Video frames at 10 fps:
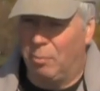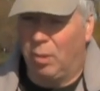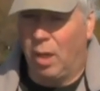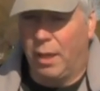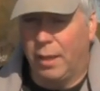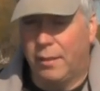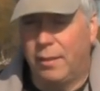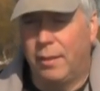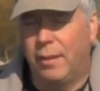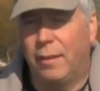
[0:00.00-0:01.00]
the
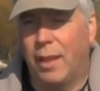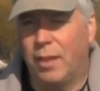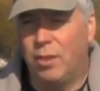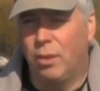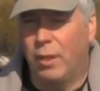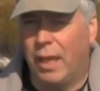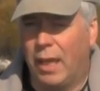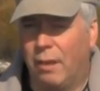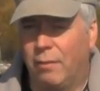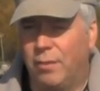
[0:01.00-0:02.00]
product that you would
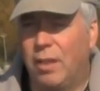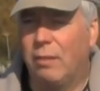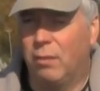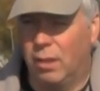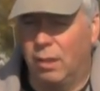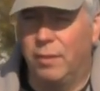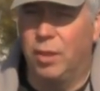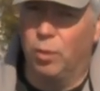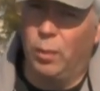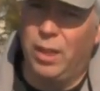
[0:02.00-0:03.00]
have several of in
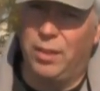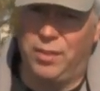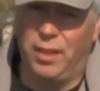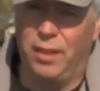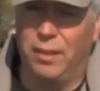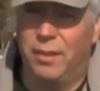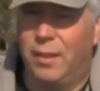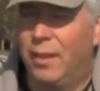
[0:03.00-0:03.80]
your wellness center.